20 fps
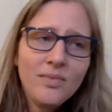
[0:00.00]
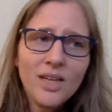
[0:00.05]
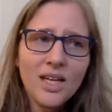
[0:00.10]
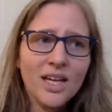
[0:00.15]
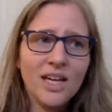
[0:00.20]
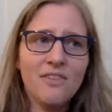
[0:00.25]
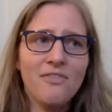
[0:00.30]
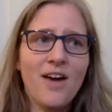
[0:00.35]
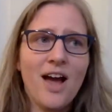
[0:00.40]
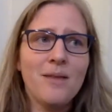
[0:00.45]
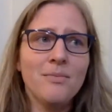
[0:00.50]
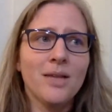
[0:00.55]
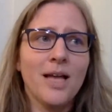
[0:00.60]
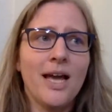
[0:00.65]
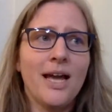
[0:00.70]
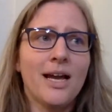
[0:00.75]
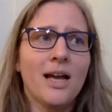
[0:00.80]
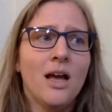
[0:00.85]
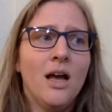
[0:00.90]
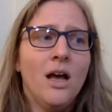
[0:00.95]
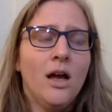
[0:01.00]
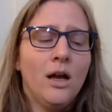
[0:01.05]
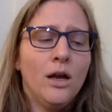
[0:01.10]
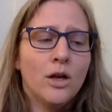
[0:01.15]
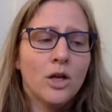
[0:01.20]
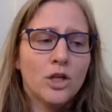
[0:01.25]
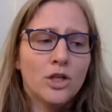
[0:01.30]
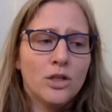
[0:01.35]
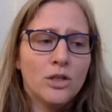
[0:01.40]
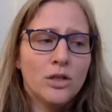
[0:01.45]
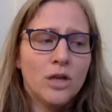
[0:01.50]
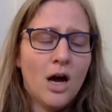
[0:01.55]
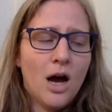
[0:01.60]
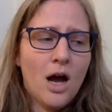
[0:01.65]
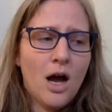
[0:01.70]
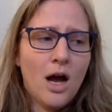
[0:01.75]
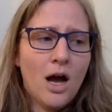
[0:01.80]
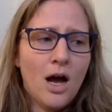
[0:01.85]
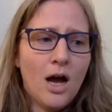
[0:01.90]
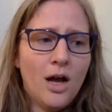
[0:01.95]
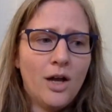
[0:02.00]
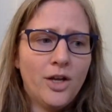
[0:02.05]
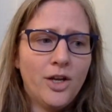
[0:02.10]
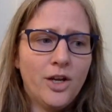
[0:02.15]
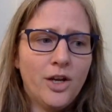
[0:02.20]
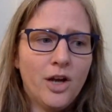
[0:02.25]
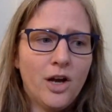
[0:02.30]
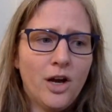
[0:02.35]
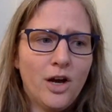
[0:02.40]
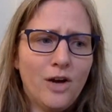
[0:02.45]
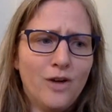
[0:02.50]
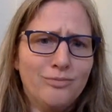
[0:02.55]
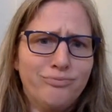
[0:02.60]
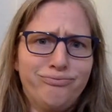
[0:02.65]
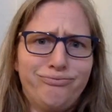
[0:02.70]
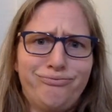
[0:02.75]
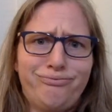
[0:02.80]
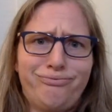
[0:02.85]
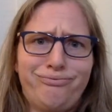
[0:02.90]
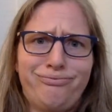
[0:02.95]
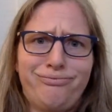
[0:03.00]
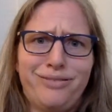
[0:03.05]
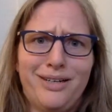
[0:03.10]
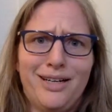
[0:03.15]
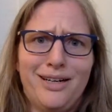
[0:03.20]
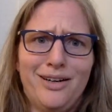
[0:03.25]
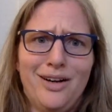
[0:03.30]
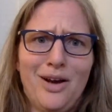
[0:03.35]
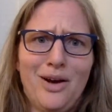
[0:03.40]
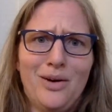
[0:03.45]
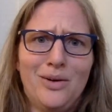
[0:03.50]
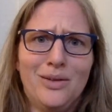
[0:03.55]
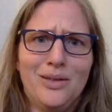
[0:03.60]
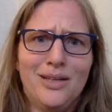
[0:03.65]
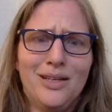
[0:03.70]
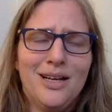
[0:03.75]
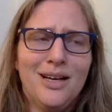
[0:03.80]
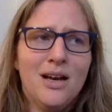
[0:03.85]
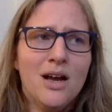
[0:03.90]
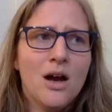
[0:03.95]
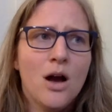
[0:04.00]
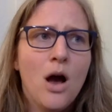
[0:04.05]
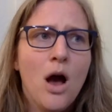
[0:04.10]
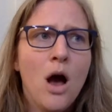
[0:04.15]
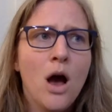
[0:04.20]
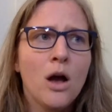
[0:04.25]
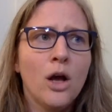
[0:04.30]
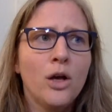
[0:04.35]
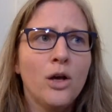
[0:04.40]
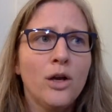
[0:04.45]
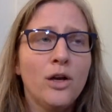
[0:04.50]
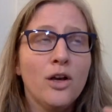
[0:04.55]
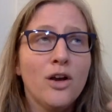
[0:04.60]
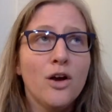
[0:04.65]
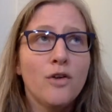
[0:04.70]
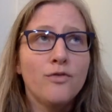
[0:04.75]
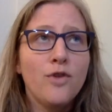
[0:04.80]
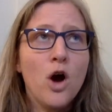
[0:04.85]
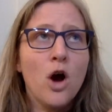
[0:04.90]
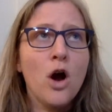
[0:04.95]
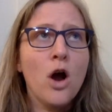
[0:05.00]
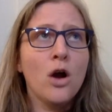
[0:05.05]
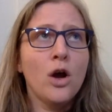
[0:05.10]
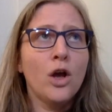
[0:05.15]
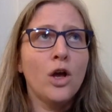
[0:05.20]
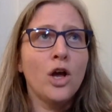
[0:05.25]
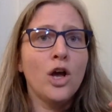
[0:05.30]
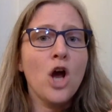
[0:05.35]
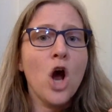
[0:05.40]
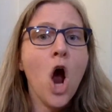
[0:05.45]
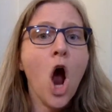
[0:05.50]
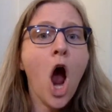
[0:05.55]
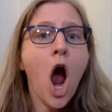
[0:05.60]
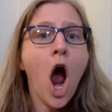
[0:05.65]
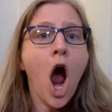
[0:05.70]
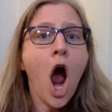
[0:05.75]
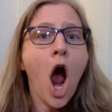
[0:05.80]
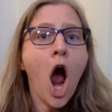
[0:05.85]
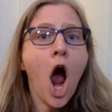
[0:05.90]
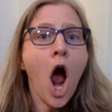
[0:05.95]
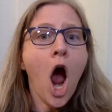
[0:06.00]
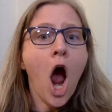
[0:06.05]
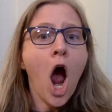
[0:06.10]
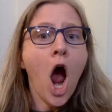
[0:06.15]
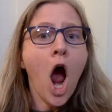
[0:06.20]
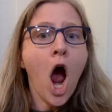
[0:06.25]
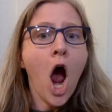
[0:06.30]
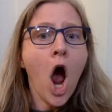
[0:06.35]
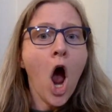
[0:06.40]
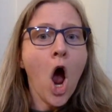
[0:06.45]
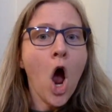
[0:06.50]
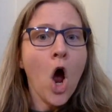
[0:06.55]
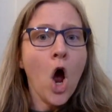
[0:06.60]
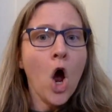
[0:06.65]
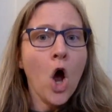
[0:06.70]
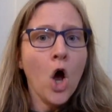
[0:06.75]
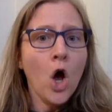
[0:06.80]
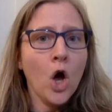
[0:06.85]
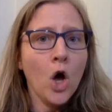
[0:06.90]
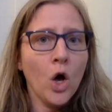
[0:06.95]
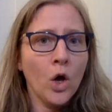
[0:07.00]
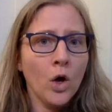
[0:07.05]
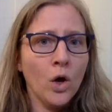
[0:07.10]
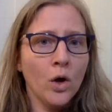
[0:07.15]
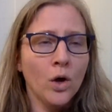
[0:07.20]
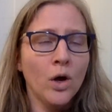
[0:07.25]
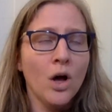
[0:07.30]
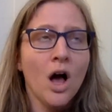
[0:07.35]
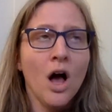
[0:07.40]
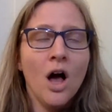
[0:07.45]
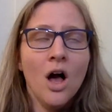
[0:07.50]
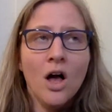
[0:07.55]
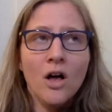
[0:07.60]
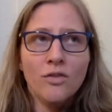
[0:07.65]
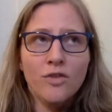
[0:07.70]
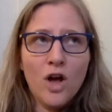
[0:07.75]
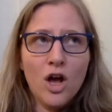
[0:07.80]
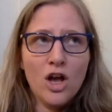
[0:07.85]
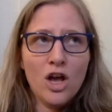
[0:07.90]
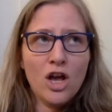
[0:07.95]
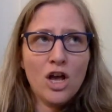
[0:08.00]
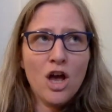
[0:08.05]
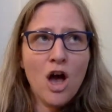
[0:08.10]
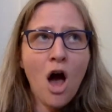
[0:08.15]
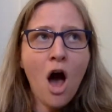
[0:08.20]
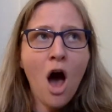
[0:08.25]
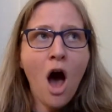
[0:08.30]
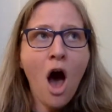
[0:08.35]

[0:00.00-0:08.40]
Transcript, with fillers: if I'm like, uh, you know, I don't know. I, for you, for you.